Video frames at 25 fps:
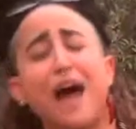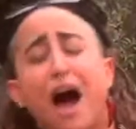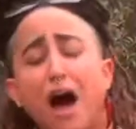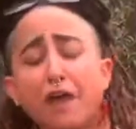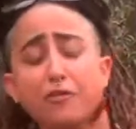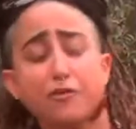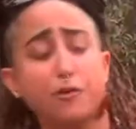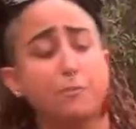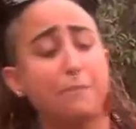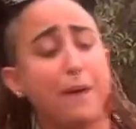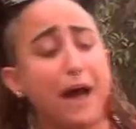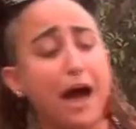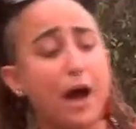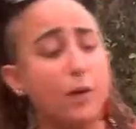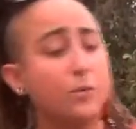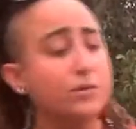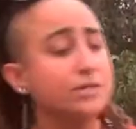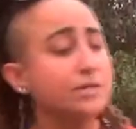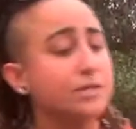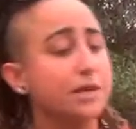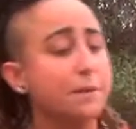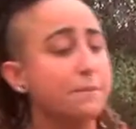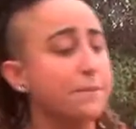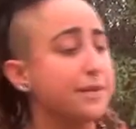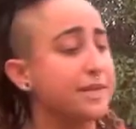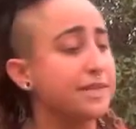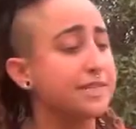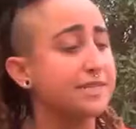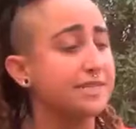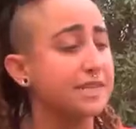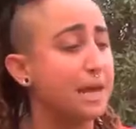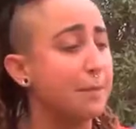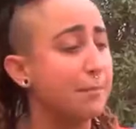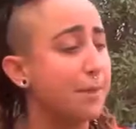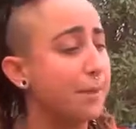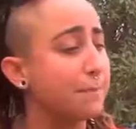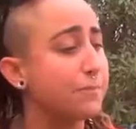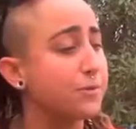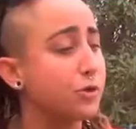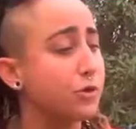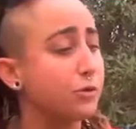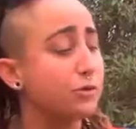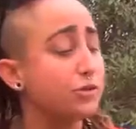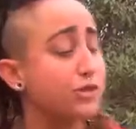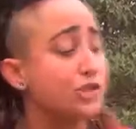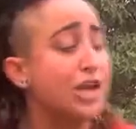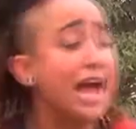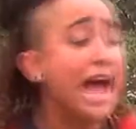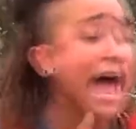other powers committing some abuse.